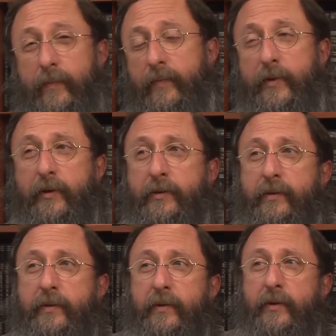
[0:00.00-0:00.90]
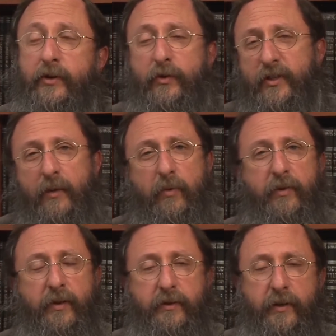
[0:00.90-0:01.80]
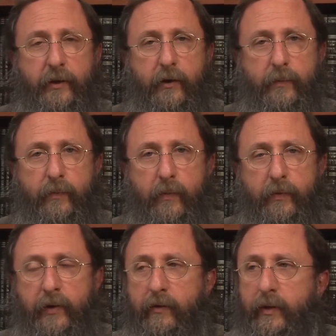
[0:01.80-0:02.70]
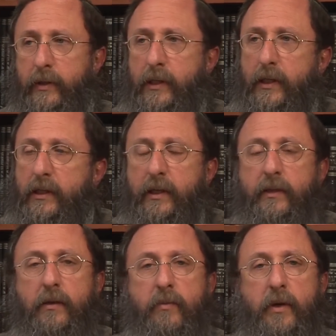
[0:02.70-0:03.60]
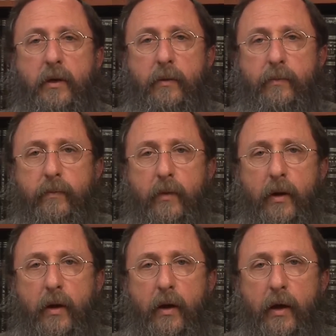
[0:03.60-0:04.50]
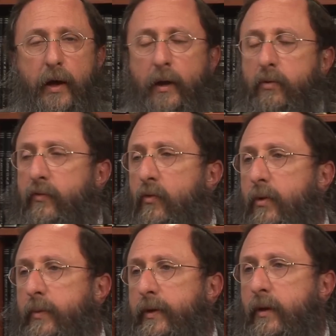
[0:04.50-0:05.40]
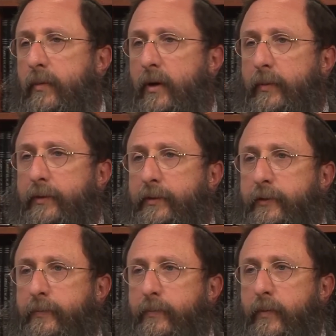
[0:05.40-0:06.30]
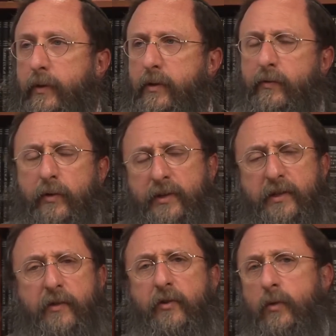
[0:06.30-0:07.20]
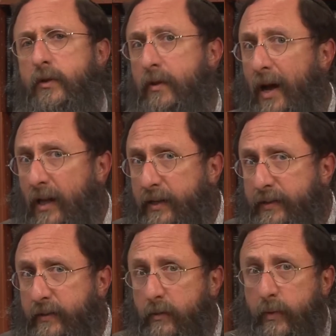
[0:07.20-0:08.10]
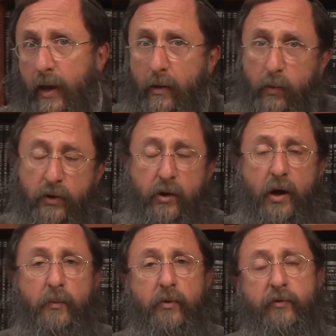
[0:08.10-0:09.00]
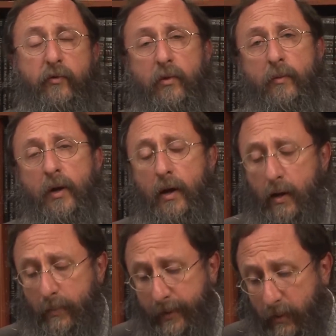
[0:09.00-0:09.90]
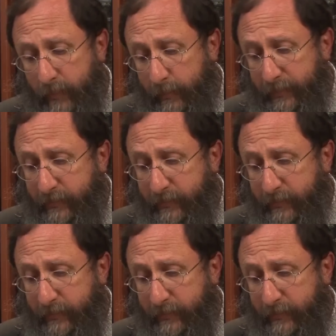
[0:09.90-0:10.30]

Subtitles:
There are two separate things here. There is listening to me and performing the commandments. So the verse says, if you will not listen to me and will not perform my commandments.